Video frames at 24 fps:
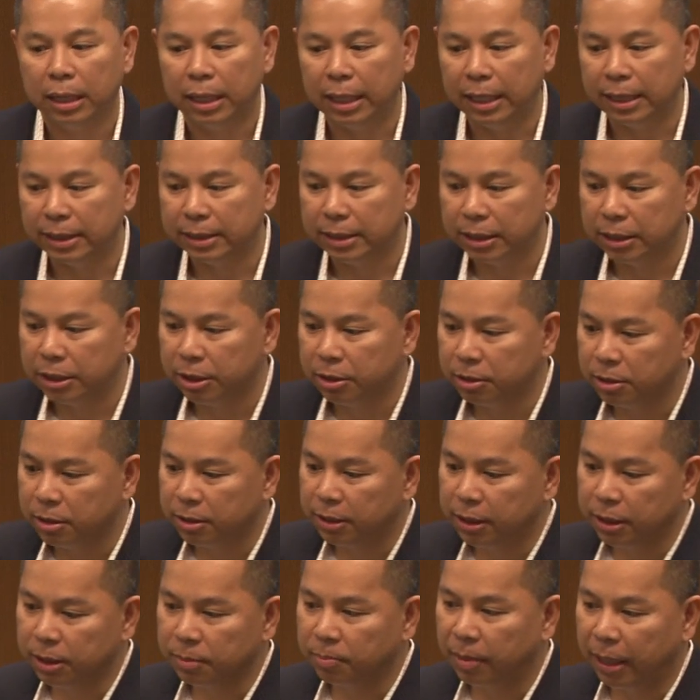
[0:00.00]
Is it
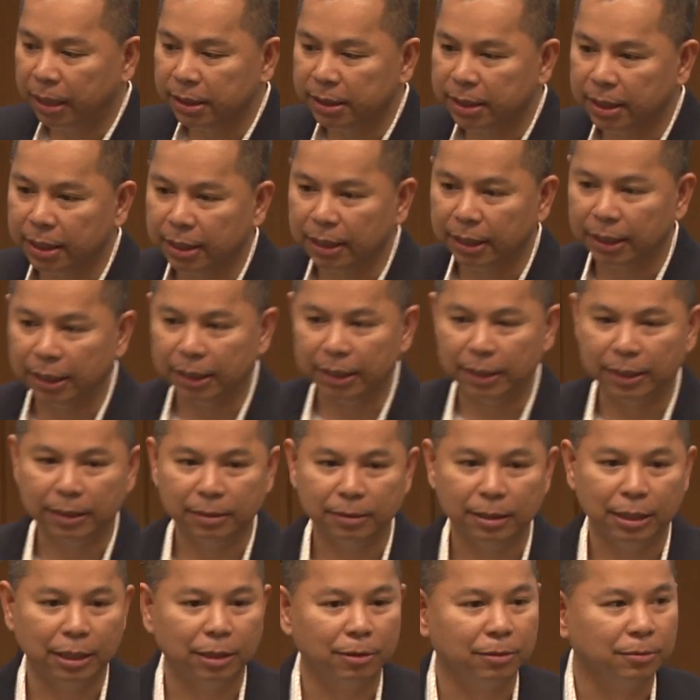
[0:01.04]
just
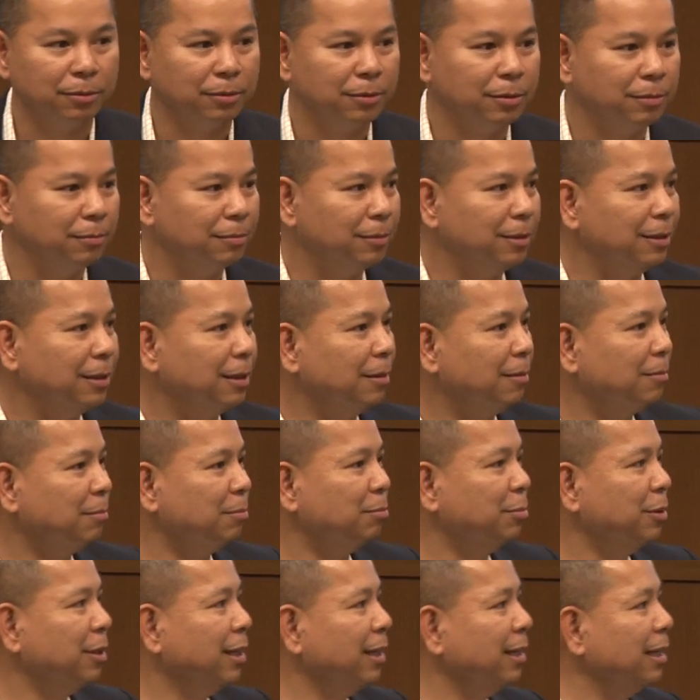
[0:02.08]
basically, you know,
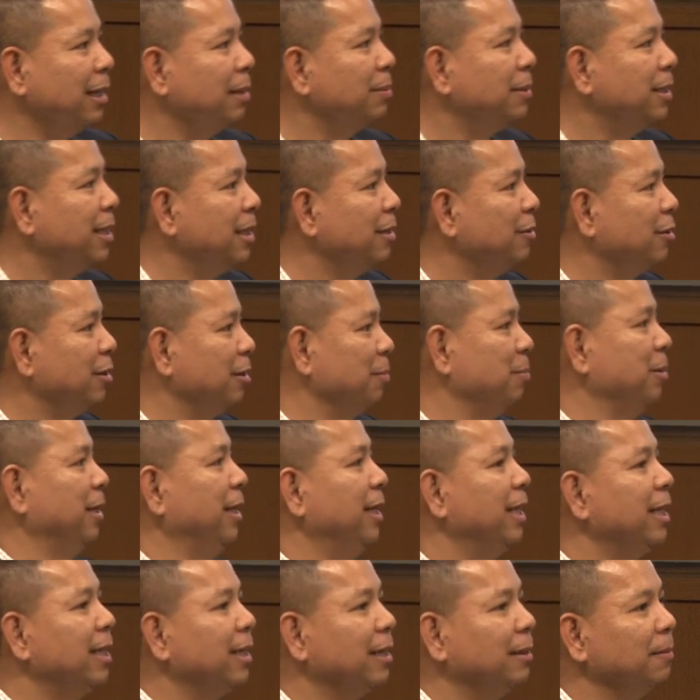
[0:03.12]
putting lipstick on a
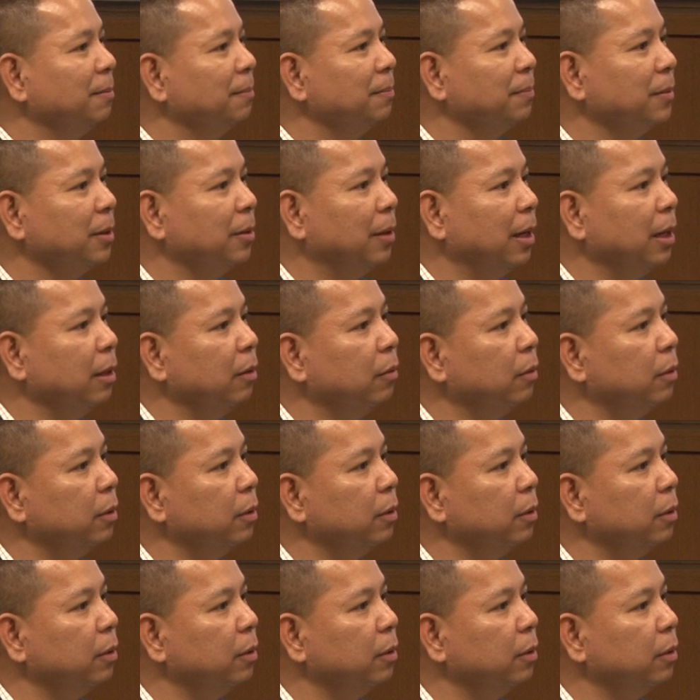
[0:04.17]
pig, right?